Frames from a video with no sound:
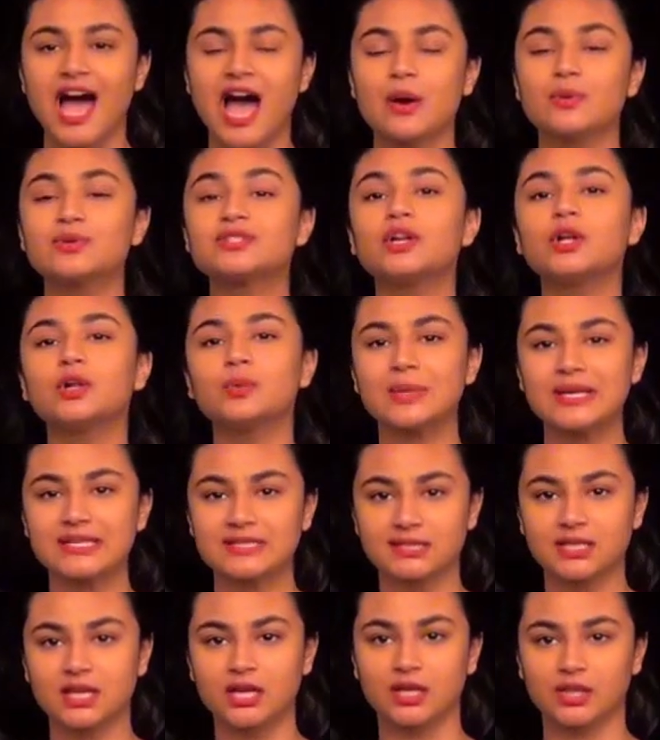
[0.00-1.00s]
I was
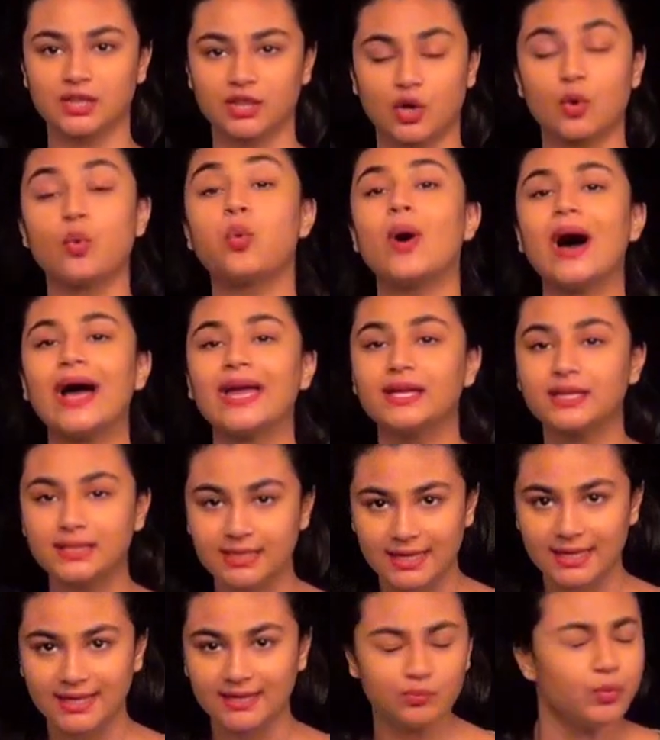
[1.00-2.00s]
always the quiet
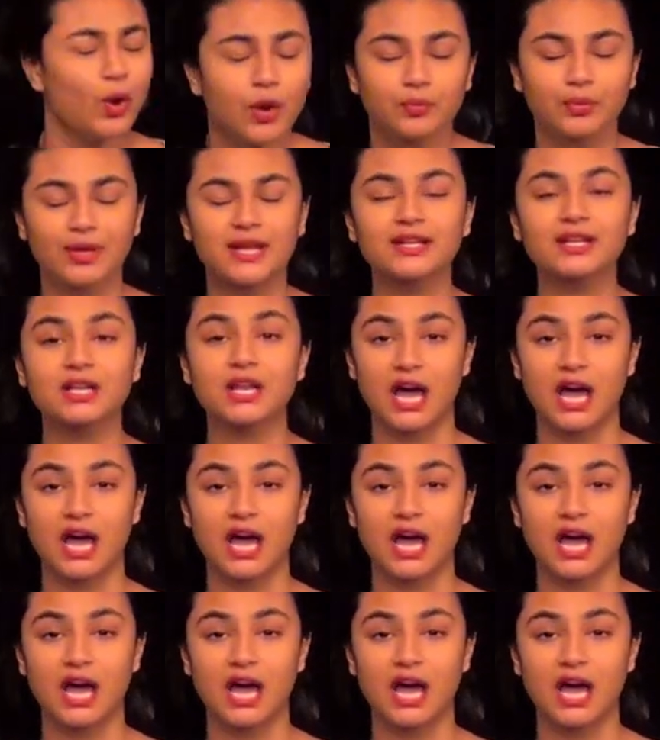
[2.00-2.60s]
kid in